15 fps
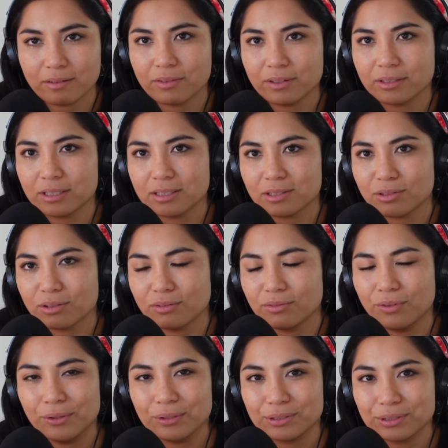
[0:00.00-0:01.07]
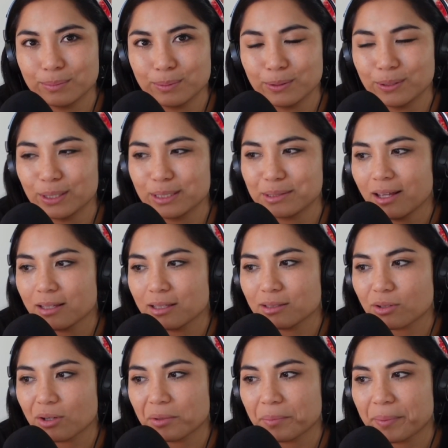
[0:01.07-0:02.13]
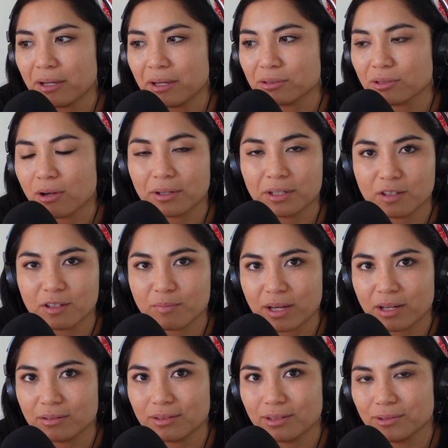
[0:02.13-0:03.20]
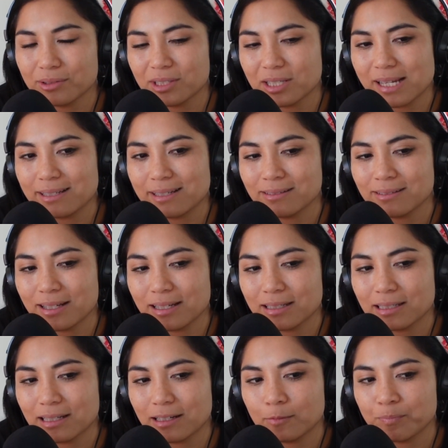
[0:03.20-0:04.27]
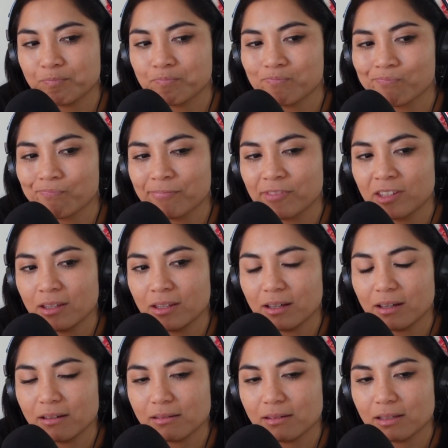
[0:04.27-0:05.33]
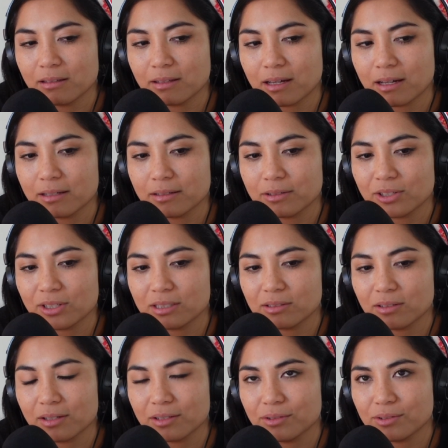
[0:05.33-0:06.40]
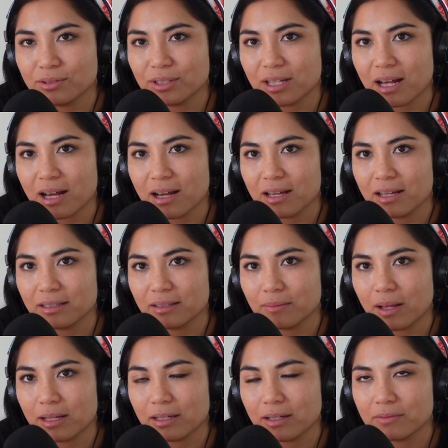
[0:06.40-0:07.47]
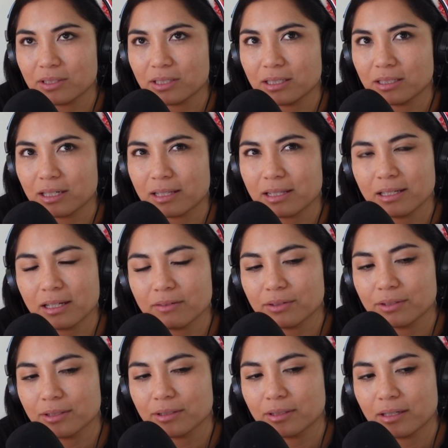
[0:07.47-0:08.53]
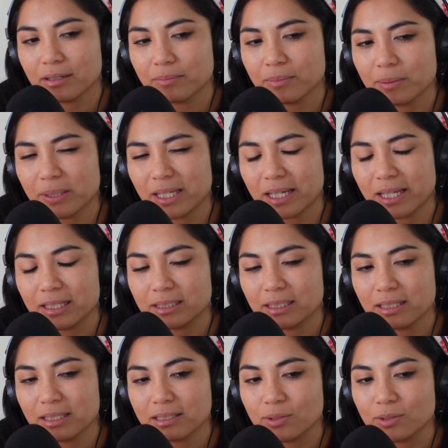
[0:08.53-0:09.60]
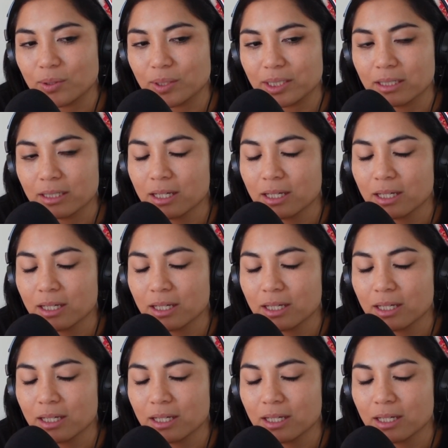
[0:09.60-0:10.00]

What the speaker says: and he's so vulnerable, and he's all about talking about those things. And I think that she's not used to that, and I think I've heard maybe Candace or